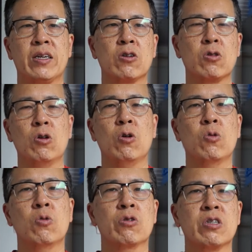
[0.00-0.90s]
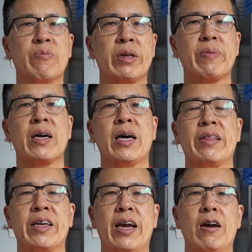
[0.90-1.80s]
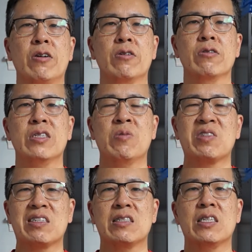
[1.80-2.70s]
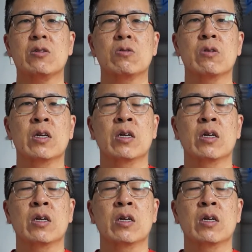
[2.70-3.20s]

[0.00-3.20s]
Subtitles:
glow or something behind the characters. It was a little,